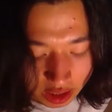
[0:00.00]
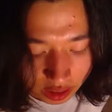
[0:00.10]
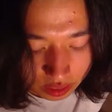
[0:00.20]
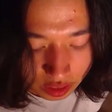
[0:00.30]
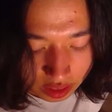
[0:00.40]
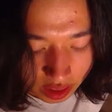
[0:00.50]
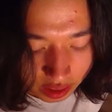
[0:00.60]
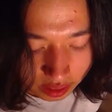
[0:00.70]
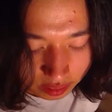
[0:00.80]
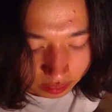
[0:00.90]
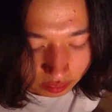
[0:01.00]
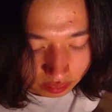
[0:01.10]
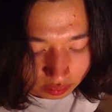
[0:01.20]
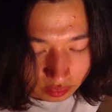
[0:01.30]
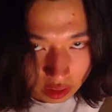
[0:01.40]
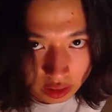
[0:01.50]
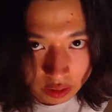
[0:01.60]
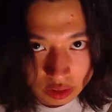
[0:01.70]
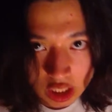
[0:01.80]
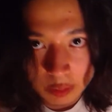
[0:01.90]
It was just like, it
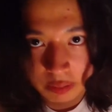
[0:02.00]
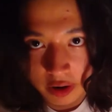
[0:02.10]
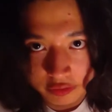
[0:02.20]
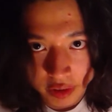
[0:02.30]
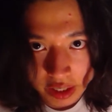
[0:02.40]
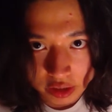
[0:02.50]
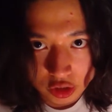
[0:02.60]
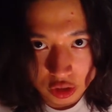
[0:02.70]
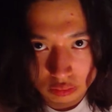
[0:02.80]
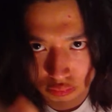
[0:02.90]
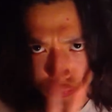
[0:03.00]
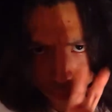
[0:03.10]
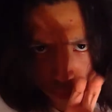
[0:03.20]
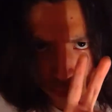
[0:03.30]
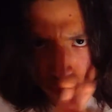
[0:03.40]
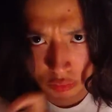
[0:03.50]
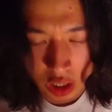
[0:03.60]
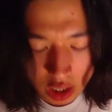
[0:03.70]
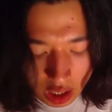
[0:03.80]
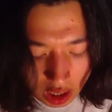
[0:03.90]
was keeping my fringe
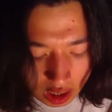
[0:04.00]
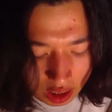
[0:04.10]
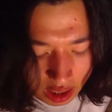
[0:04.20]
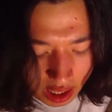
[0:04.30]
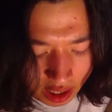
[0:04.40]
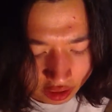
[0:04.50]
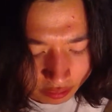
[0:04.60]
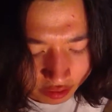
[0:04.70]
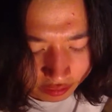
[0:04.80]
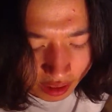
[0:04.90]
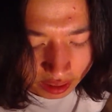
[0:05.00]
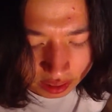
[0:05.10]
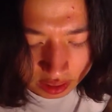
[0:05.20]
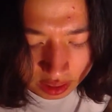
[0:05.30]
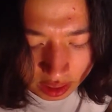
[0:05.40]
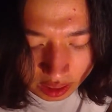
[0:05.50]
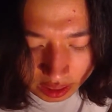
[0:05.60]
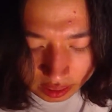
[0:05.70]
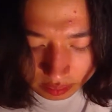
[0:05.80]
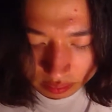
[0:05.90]
out of my face, and
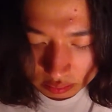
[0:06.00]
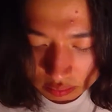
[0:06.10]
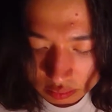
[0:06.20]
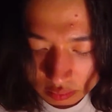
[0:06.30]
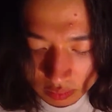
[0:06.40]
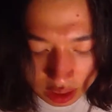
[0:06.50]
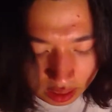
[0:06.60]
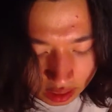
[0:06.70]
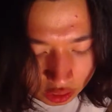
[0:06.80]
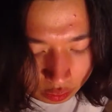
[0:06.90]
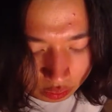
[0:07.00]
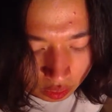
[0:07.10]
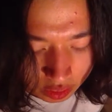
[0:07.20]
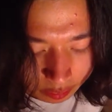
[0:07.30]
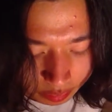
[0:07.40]
like that's what